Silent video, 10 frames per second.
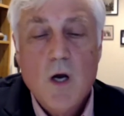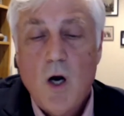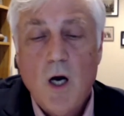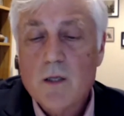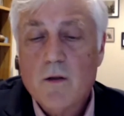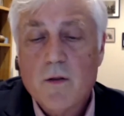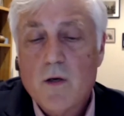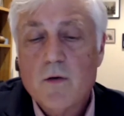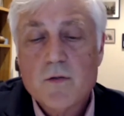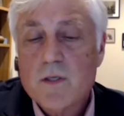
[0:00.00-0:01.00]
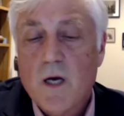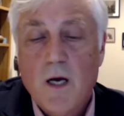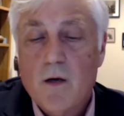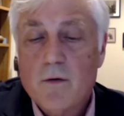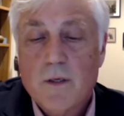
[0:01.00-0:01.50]
All of those
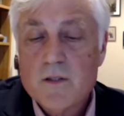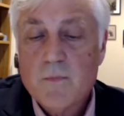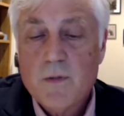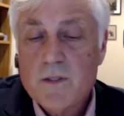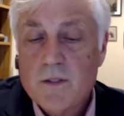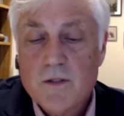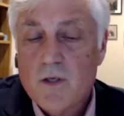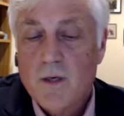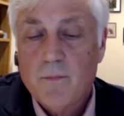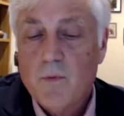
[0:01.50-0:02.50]
are a species jump.